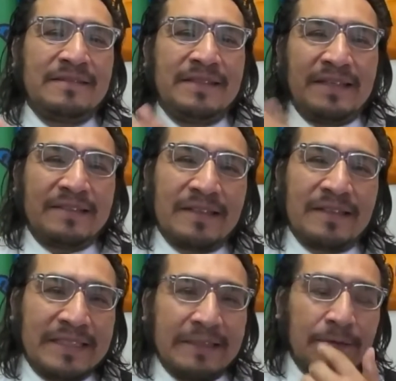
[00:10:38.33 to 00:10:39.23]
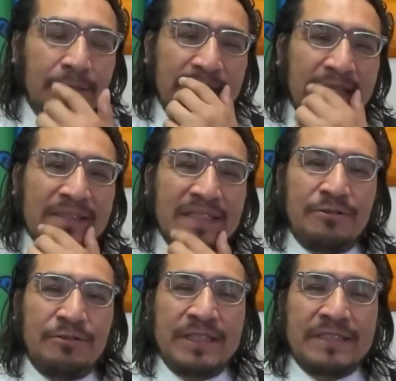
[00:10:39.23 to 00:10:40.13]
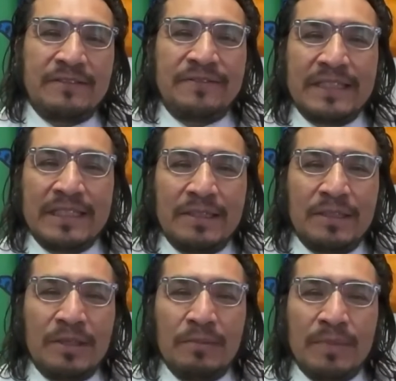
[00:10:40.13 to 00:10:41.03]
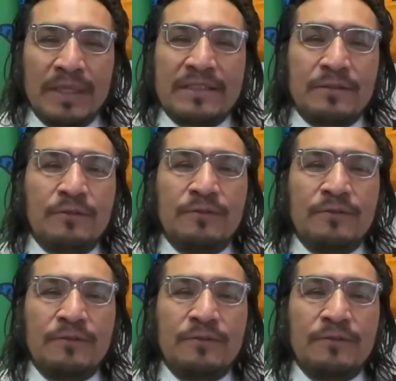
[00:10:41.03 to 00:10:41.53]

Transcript: the other Ontario because they treat us differently because